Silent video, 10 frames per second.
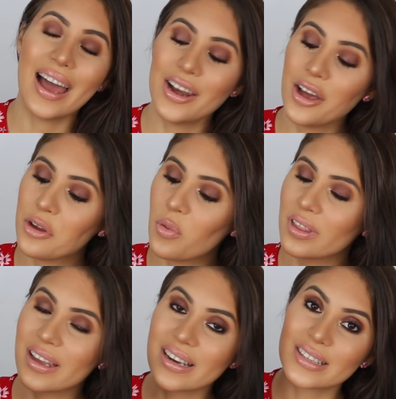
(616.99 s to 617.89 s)
Another
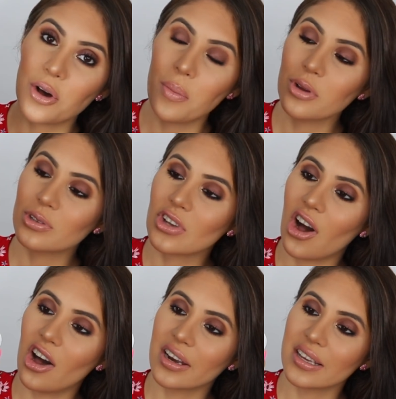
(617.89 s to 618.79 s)
one that is almost
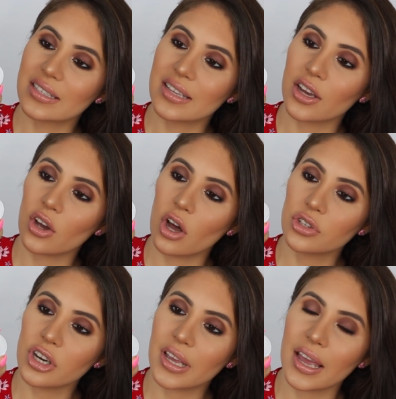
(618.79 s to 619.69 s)
gone is the
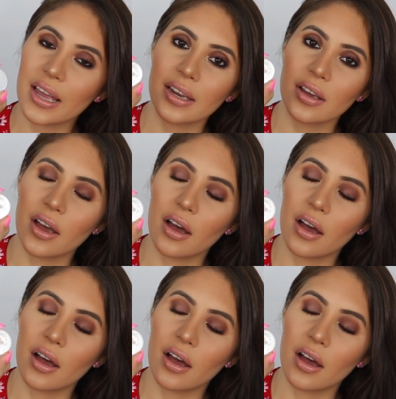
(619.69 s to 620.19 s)
contour kit